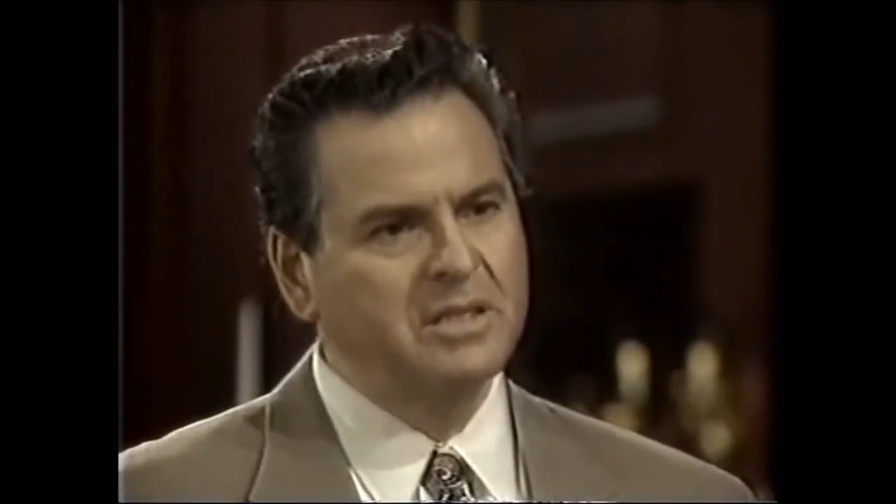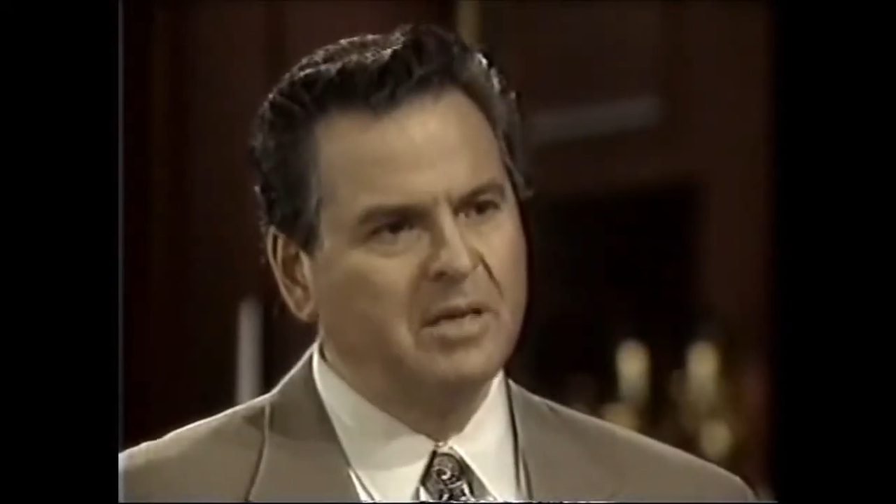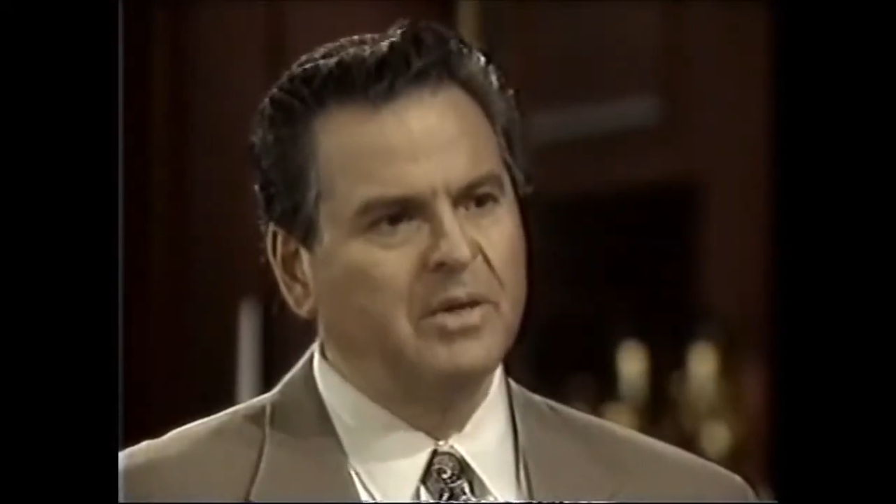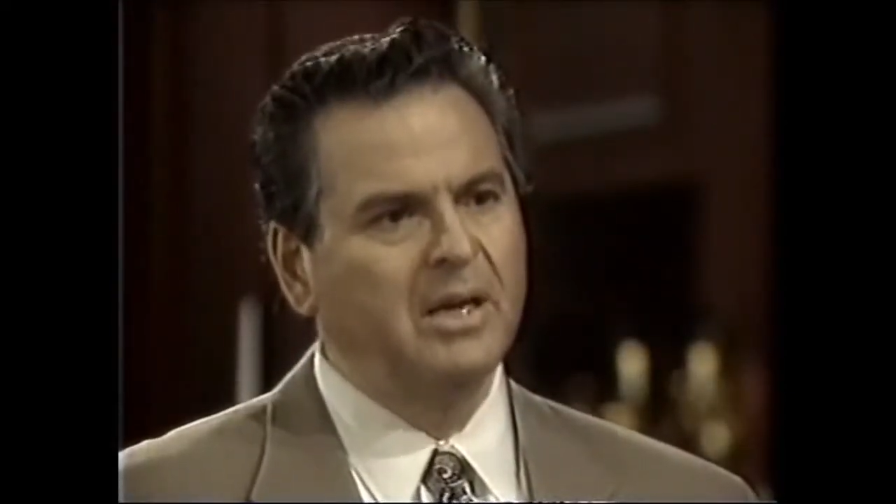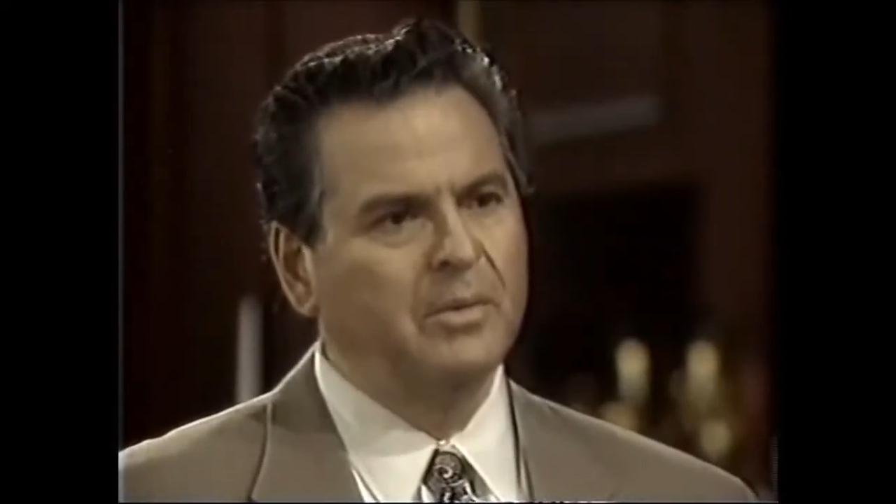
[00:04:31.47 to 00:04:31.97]

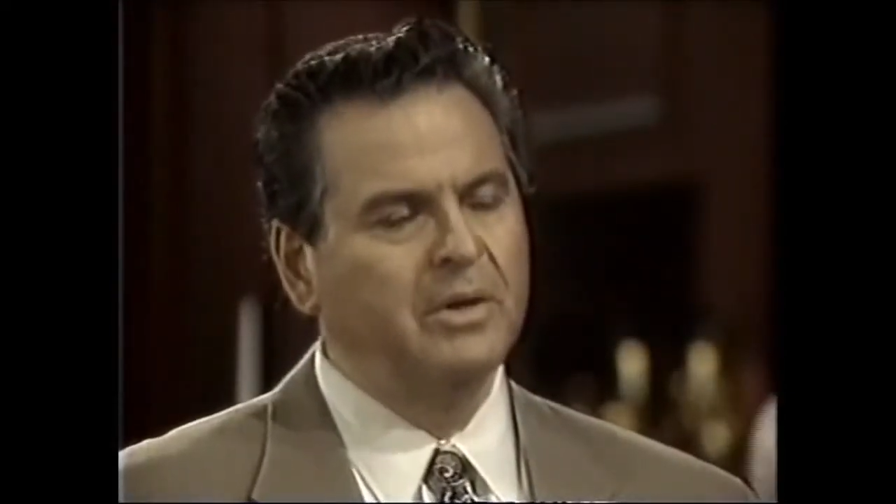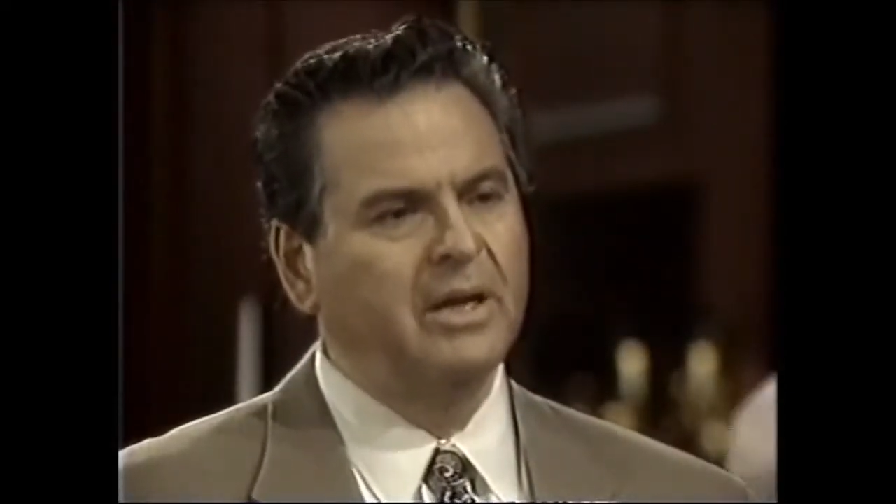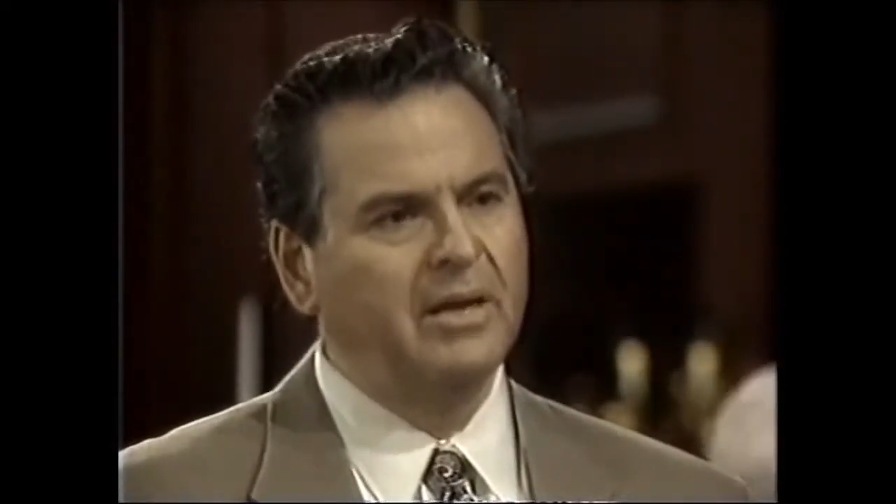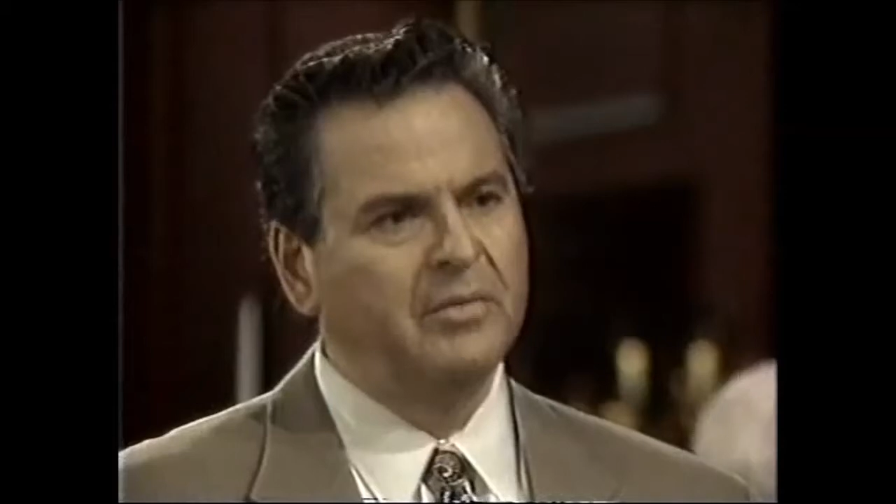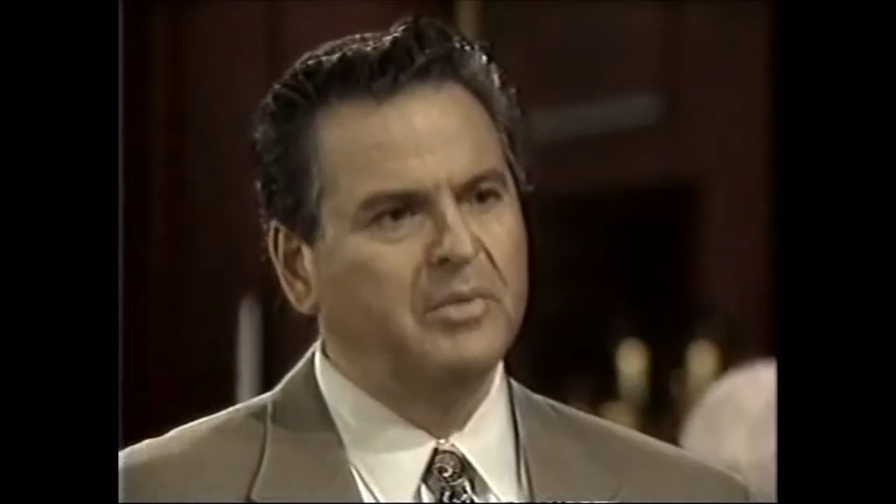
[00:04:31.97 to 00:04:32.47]
Tom, and I were going
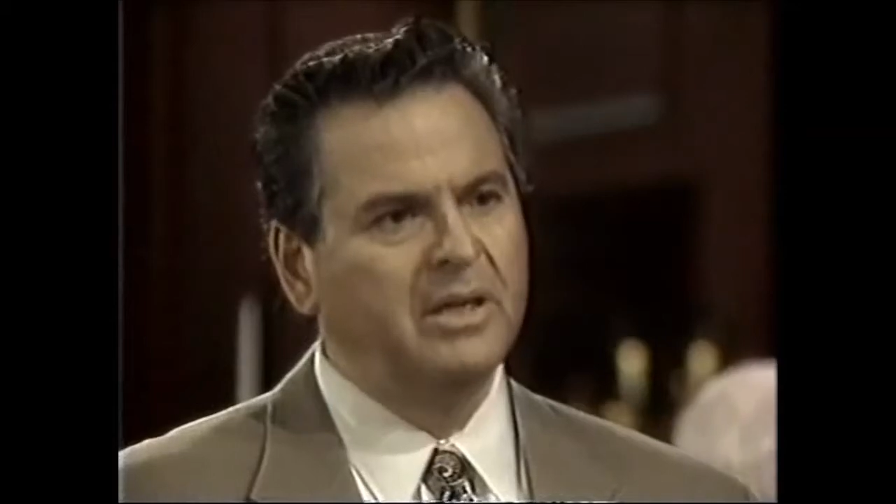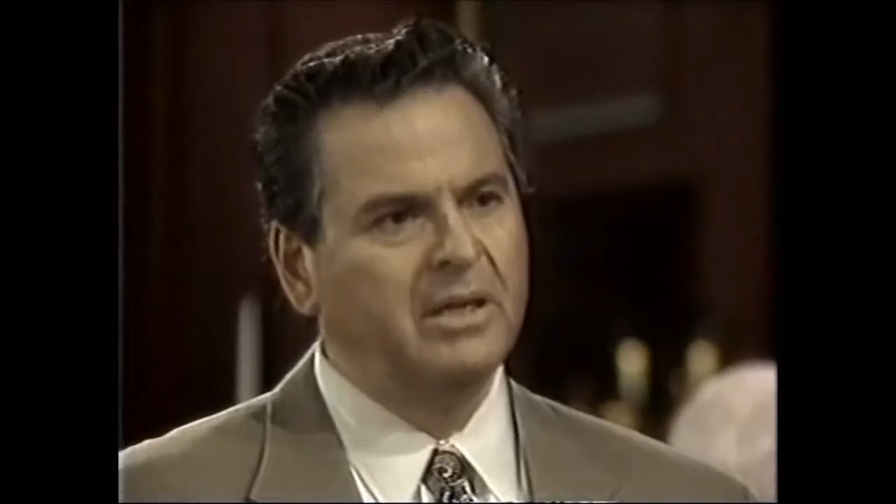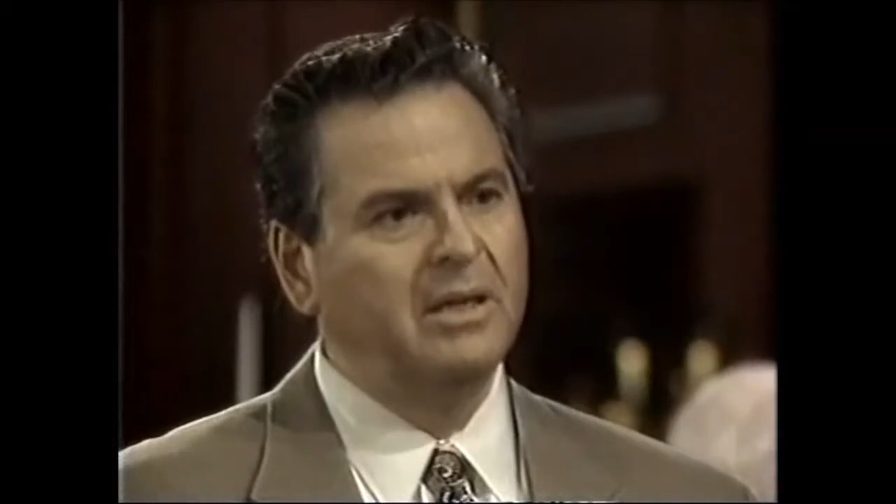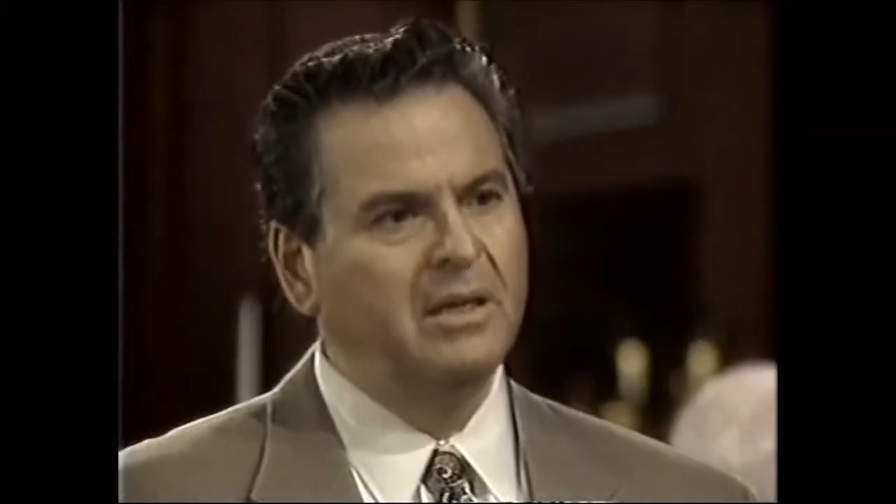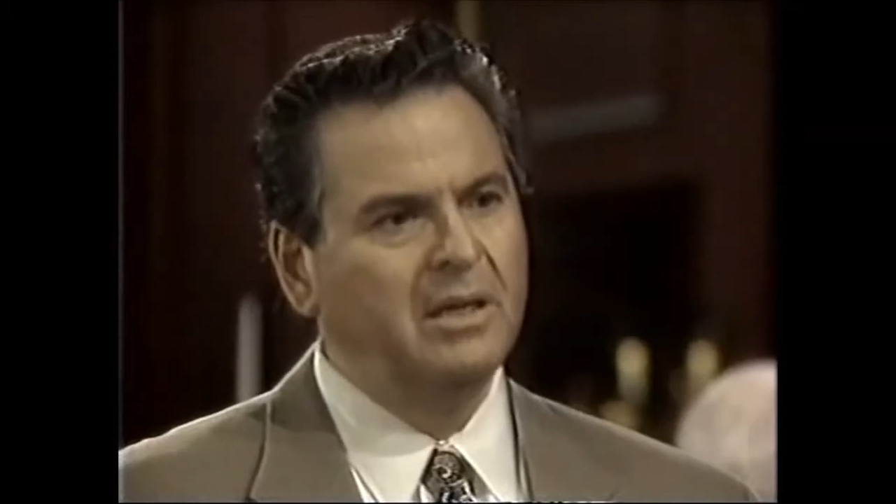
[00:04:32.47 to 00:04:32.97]
to have a
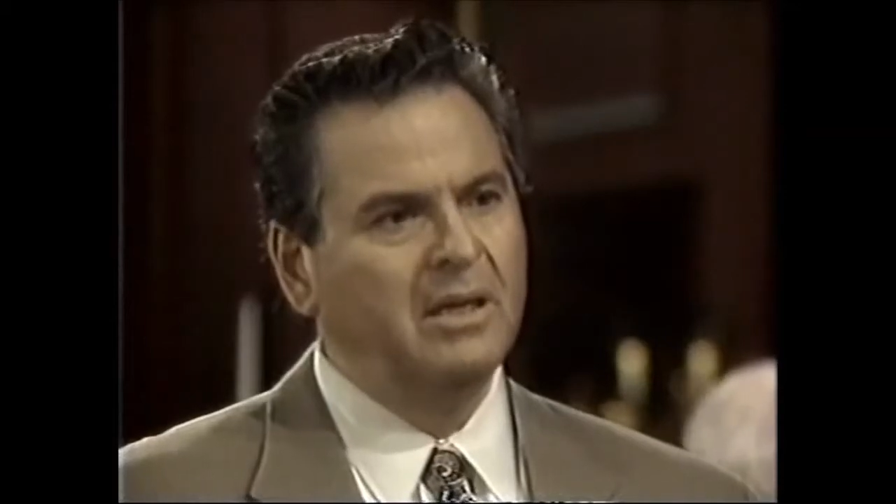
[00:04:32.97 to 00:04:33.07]
meeting.